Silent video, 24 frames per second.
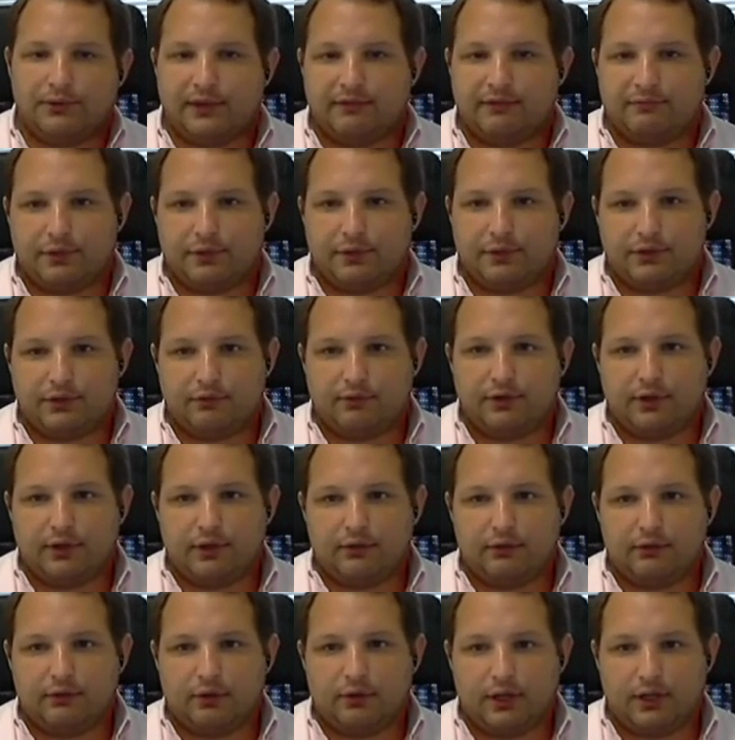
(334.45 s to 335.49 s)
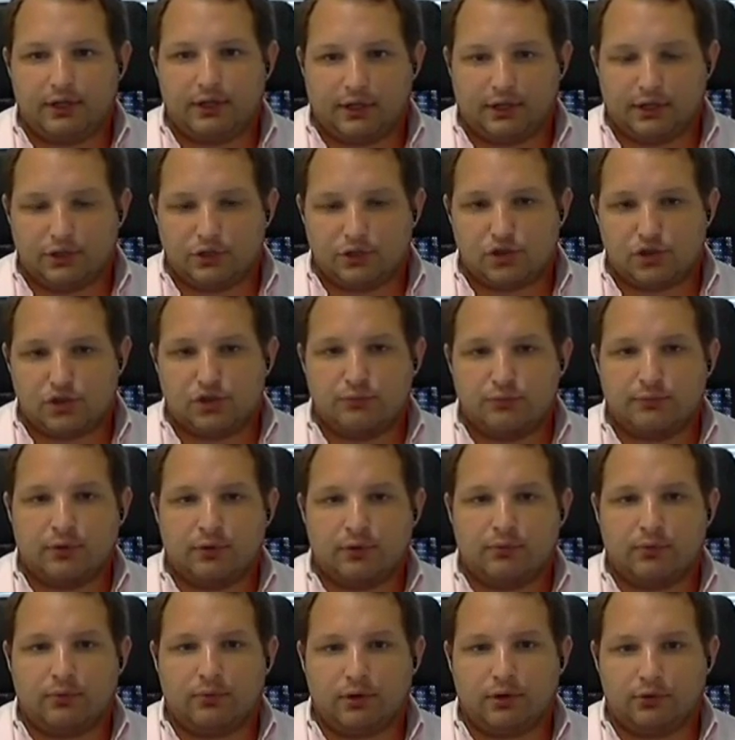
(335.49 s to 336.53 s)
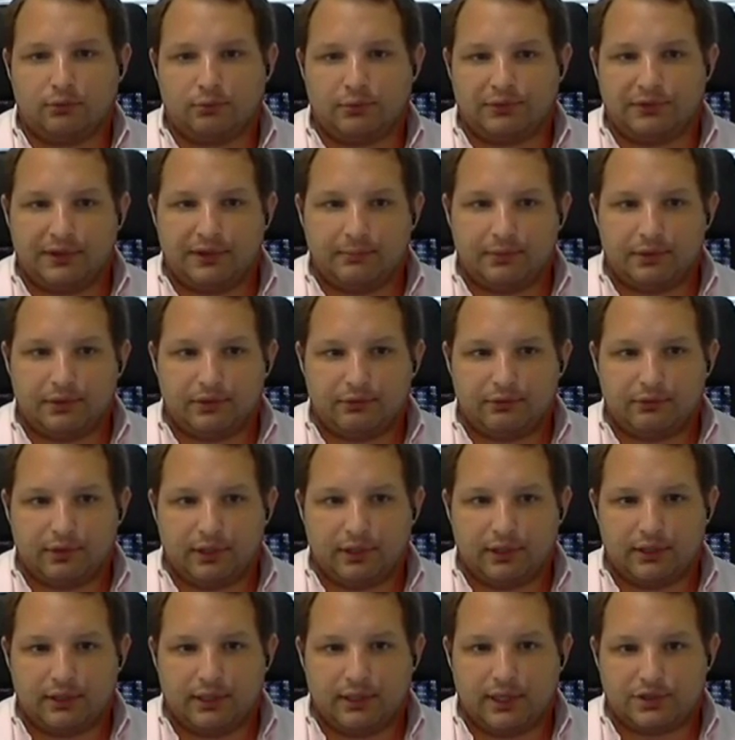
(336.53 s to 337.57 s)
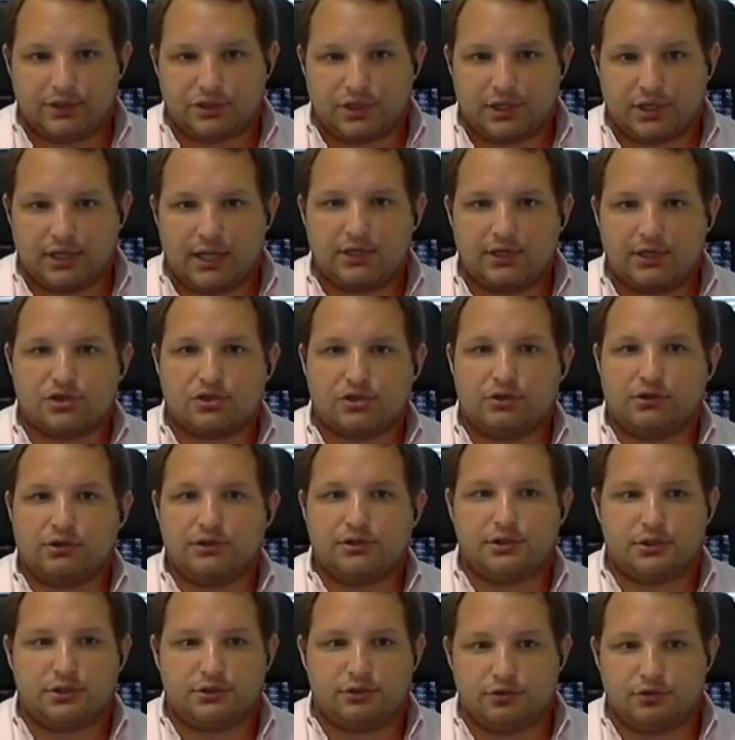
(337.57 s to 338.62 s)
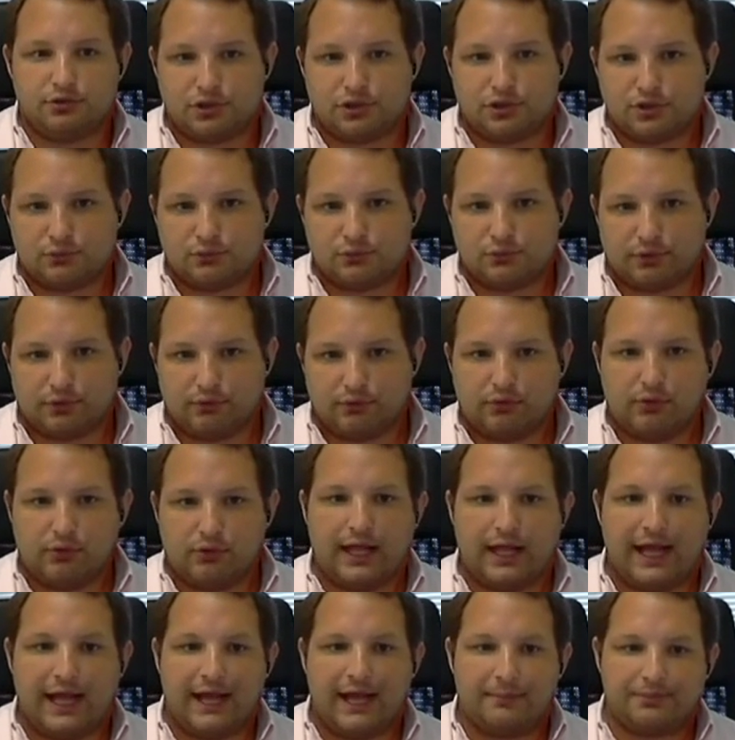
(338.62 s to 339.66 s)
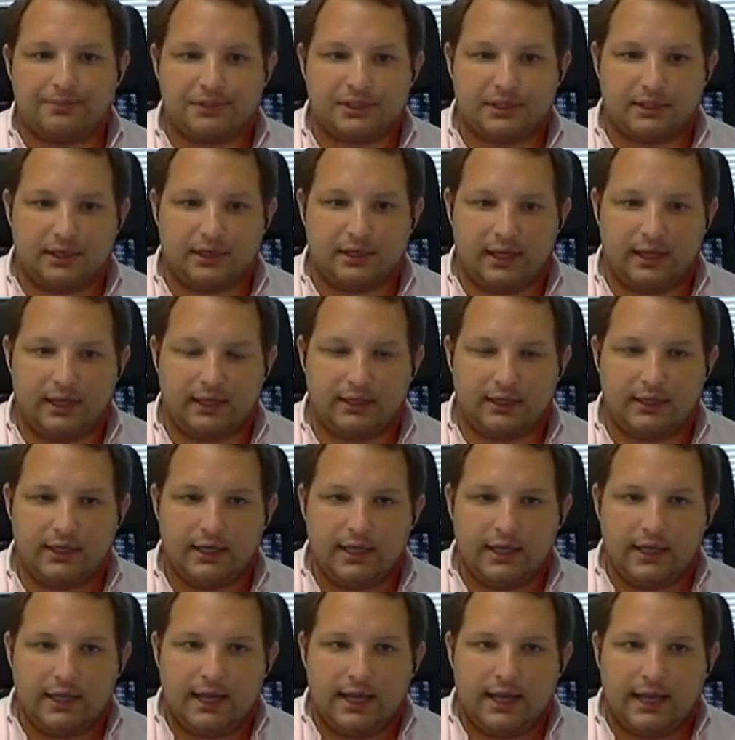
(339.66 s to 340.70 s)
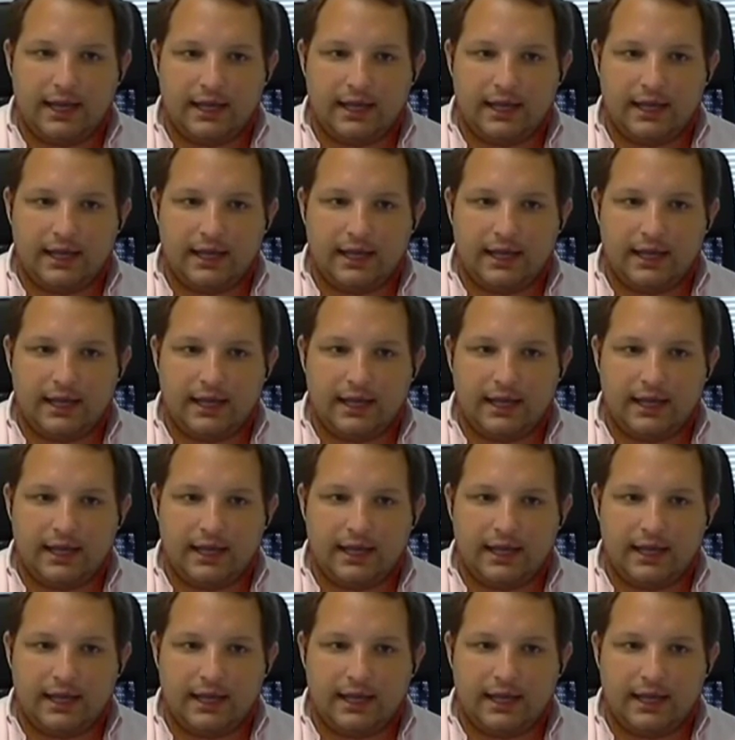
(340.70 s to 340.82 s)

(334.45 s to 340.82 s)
what they've been doing in the consumer world, what they've been doing in the educational institutions with Google Apps, and